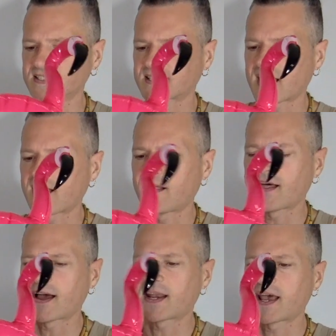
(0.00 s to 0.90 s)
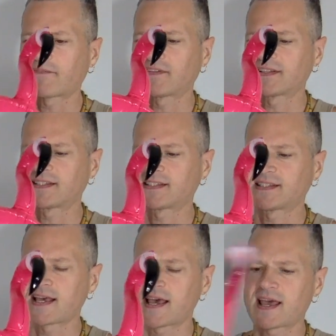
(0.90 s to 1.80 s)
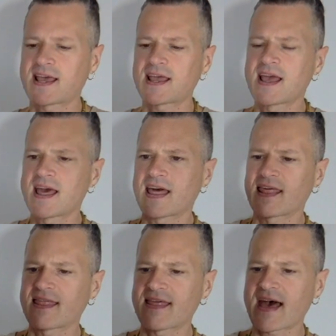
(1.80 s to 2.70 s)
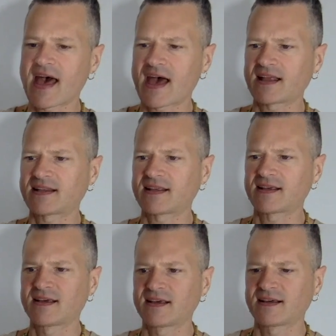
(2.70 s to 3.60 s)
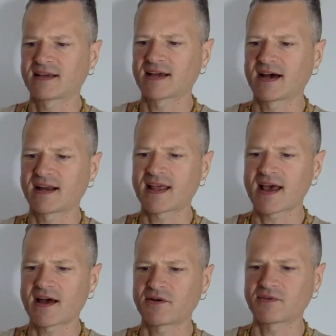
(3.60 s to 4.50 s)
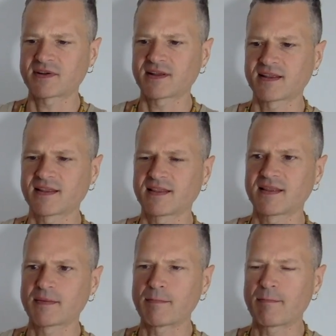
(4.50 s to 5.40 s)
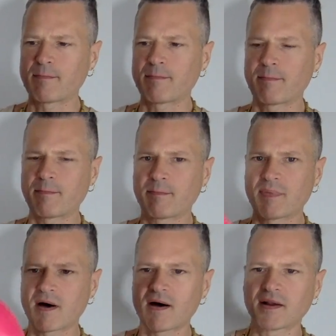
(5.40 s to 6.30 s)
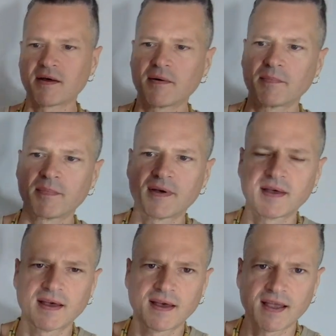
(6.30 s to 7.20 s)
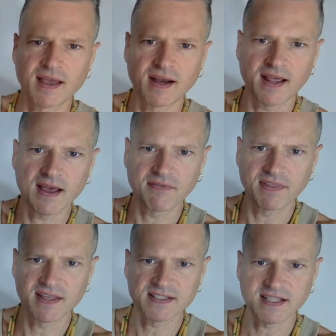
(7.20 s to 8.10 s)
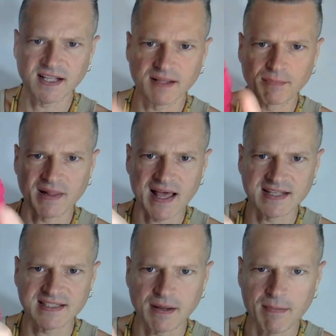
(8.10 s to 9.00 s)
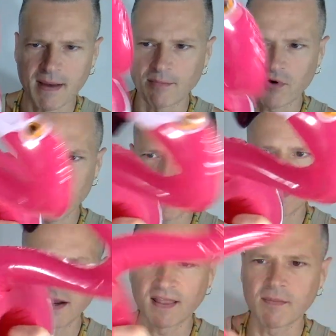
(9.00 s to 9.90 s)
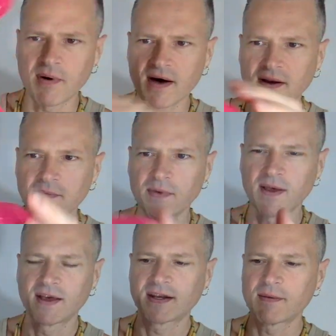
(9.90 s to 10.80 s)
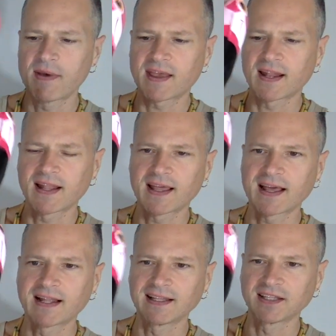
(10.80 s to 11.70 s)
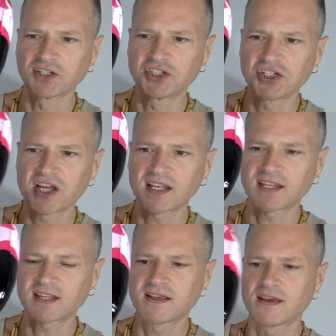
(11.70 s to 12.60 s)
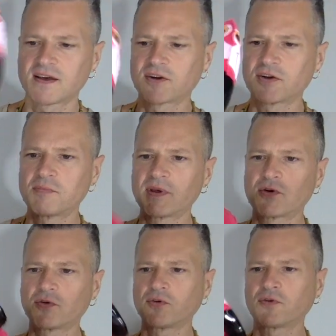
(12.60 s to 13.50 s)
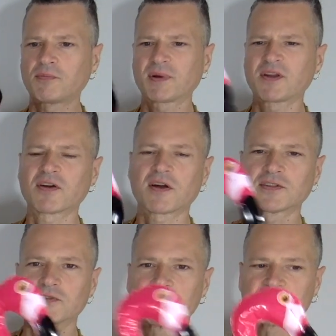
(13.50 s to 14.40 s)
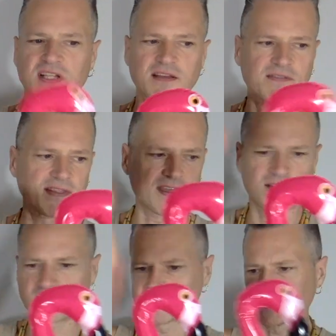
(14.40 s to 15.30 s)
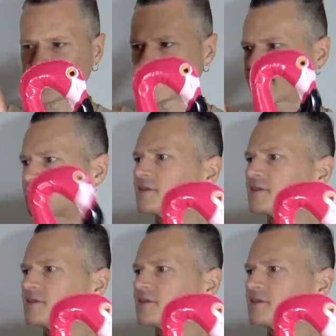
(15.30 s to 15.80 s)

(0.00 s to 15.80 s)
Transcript: scale, I'd have to say that cutting out the bottom, cutting out this plastic membrane in the bottom to make it like a legit could be cool, but you could also just leave it there and sit